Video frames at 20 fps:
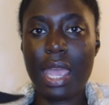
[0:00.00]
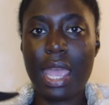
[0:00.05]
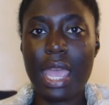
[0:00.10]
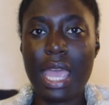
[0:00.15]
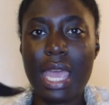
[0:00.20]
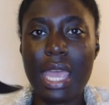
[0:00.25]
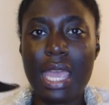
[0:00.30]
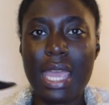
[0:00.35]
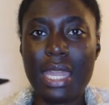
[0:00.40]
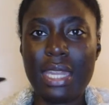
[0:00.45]

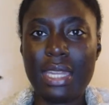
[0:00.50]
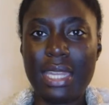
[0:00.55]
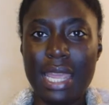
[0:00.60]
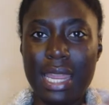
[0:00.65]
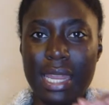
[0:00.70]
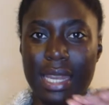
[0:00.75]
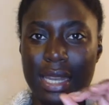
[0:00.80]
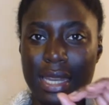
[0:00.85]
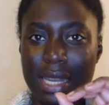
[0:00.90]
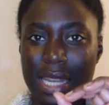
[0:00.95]
and
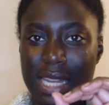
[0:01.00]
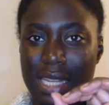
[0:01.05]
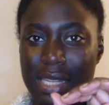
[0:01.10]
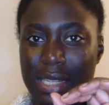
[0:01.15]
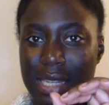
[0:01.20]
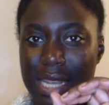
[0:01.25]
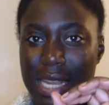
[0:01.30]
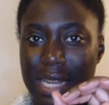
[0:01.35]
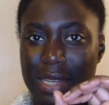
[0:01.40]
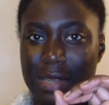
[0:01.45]
then
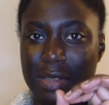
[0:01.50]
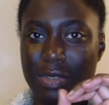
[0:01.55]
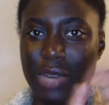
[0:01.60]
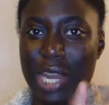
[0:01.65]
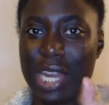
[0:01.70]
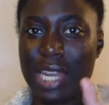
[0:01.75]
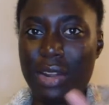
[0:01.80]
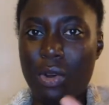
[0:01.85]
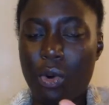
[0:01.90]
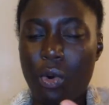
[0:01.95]
it, it
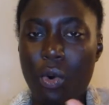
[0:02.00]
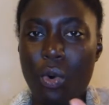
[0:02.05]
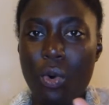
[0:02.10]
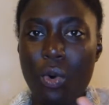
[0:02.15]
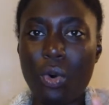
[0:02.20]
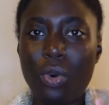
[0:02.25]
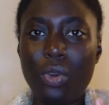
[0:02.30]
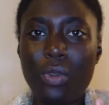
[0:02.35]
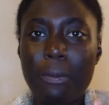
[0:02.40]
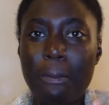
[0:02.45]
created a
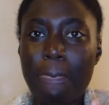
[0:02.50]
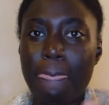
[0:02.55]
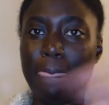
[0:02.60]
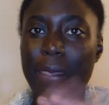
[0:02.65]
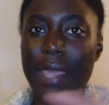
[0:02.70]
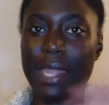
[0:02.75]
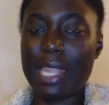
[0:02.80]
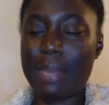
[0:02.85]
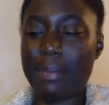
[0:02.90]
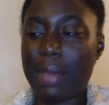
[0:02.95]
hole
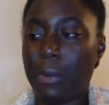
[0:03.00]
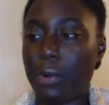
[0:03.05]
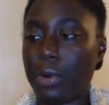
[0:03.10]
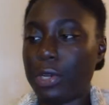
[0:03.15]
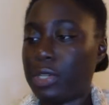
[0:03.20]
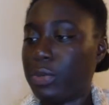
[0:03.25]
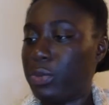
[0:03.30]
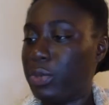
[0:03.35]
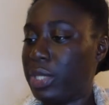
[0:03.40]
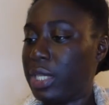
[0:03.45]
and then my
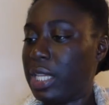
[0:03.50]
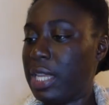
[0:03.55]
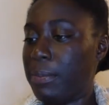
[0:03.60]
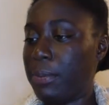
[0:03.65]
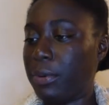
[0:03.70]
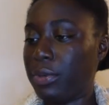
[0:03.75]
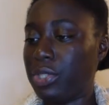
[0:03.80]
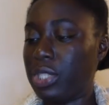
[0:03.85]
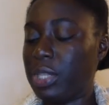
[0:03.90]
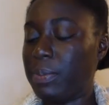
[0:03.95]
water would keep
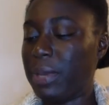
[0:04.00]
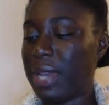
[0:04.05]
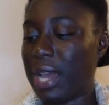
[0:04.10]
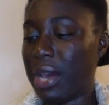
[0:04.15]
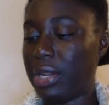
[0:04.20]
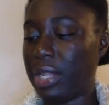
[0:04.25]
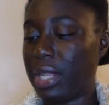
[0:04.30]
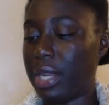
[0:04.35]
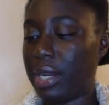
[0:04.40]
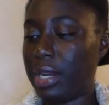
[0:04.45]
on seeping
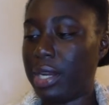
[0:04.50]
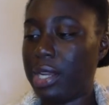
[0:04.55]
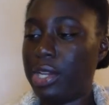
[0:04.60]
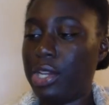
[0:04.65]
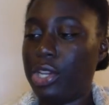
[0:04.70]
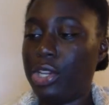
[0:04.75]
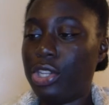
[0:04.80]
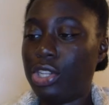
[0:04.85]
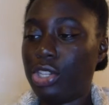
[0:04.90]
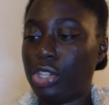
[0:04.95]
out there
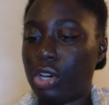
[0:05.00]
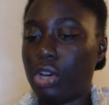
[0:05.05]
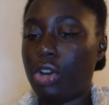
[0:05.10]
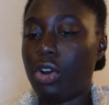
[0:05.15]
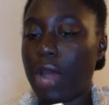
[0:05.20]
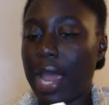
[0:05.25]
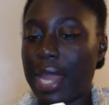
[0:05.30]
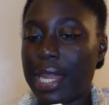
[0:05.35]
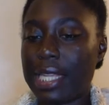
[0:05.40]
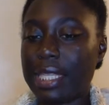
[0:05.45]
so
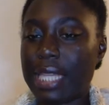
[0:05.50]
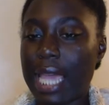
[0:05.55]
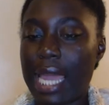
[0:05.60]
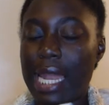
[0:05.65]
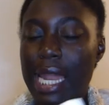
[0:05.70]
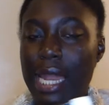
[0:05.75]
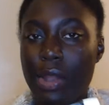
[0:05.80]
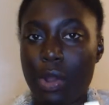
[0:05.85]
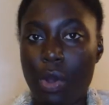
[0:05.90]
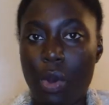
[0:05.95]
i
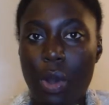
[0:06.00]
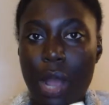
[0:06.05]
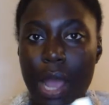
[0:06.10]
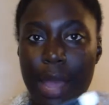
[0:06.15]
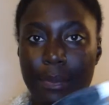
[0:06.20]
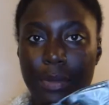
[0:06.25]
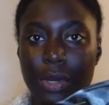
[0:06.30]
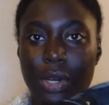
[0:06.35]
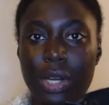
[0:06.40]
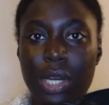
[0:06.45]
decided no
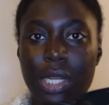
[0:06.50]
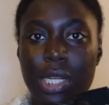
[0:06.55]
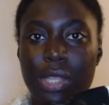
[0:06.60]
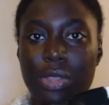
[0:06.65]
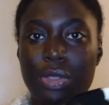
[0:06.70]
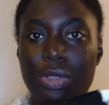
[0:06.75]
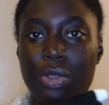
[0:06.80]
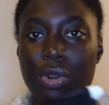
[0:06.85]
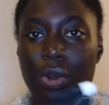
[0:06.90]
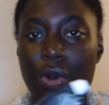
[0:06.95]
i'm not
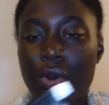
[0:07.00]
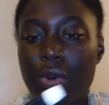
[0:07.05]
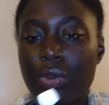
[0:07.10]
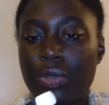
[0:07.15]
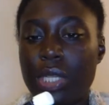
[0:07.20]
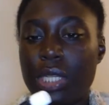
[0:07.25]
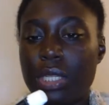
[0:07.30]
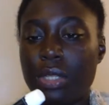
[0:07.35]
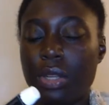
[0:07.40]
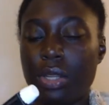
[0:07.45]
gonna throw
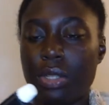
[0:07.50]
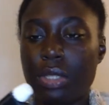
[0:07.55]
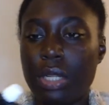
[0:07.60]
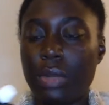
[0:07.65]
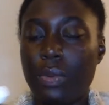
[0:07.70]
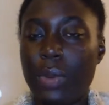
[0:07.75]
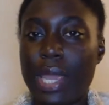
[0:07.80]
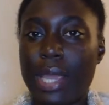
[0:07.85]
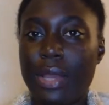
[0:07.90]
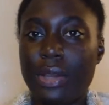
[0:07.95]
this nozzle
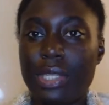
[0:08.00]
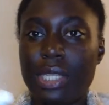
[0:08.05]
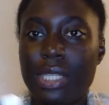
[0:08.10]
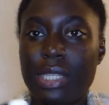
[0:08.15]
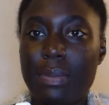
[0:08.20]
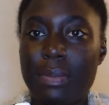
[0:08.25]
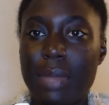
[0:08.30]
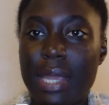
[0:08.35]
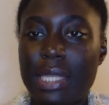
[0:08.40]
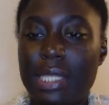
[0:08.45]
away because
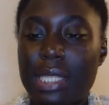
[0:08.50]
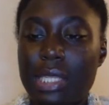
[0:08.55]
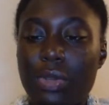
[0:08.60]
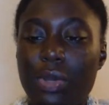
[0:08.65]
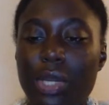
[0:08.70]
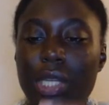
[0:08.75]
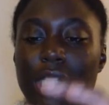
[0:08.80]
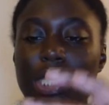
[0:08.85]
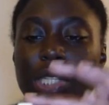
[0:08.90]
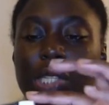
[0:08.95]
it's amazing you
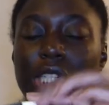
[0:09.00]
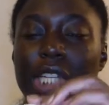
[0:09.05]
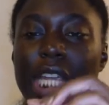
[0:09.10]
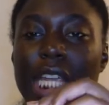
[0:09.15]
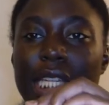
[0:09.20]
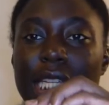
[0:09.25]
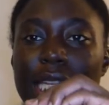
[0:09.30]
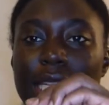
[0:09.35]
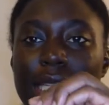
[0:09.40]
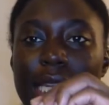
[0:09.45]
can just
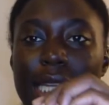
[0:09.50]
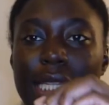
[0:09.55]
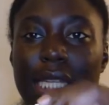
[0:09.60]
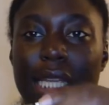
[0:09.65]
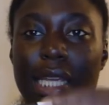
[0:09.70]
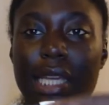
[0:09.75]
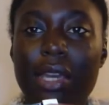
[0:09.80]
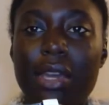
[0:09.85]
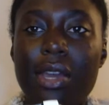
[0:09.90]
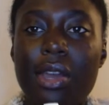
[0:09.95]
change the
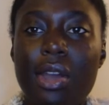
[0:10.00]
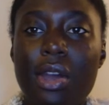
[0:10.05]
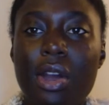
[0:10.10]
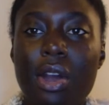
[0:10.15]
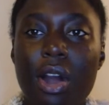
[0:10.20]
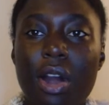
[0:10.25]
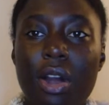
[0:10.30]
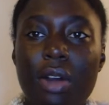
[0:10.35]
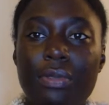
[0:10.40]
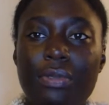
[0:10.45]
setting
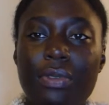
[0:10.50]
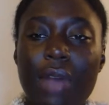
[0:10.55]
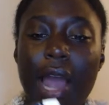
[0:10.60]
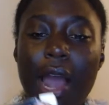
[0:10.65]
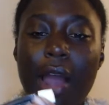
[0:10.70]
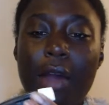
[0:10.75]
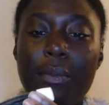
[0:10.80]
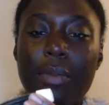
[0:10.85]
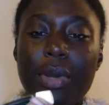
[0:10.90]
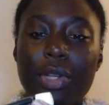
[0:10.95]
of
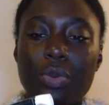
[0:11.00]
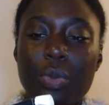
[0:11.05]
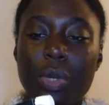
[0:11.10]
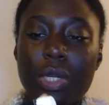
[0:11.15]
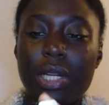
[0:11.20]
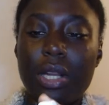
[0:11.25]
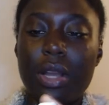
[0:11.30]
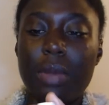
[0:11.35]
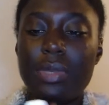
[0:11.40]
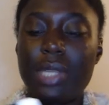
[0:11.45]
how much
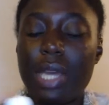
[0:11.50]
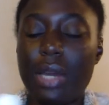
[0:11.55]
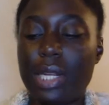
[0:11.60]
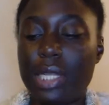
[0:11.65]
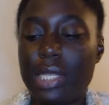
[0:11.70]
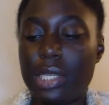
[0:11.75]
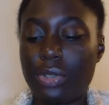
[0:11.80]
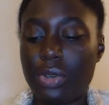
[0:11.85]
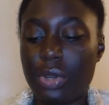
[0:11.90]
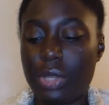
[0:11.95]
water comes out i
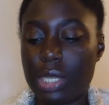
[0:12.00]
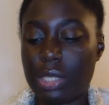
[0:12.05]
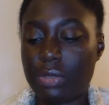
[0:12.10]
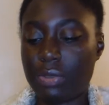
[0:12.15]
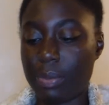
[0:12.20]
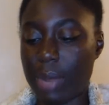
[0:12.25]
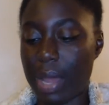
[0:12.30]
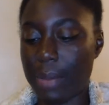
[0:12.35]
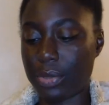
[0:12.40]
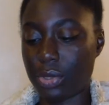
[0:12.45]
just got this
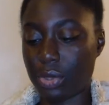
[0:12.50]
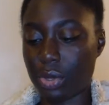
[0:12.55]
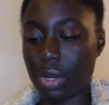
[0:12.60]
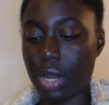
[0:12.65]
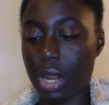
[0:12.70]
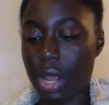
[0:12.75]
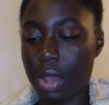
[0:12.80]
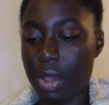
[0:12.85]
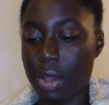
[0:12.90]
from amazon